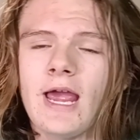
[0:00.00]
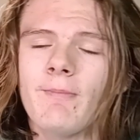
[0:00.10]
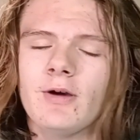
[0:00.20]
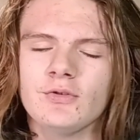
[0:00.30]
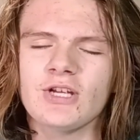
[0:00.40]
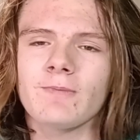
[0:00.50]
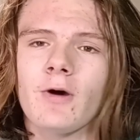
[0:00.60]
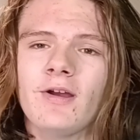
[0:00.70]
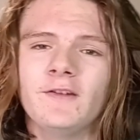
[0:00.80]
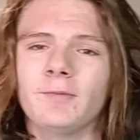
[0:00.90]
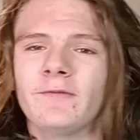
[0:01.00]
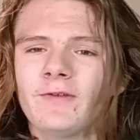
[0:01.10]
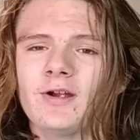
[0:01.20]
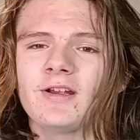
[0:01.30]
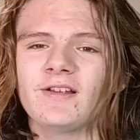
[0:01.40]
And but with Jake Paul, he's been
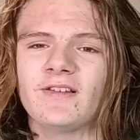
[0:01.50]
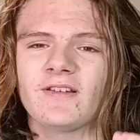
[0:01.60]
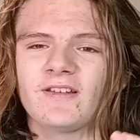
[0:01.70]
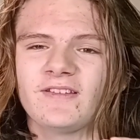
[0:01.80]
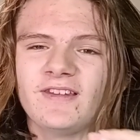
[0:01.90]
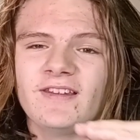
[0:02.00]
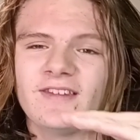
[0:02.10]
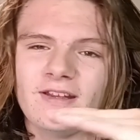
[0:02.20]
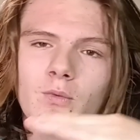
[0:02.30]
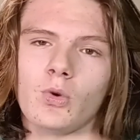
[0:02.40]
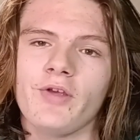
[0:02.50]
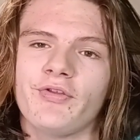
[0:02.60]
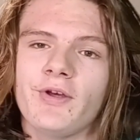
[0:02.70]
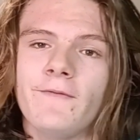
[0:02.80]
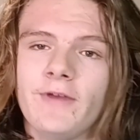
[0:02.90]
very co consistent
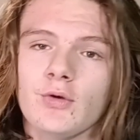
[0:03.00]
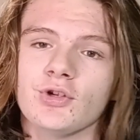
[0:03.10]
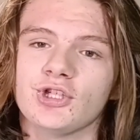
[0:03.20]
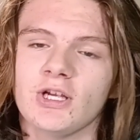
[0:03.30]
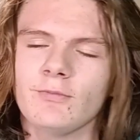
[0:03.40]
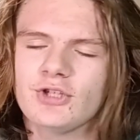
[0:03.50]
with the viewership,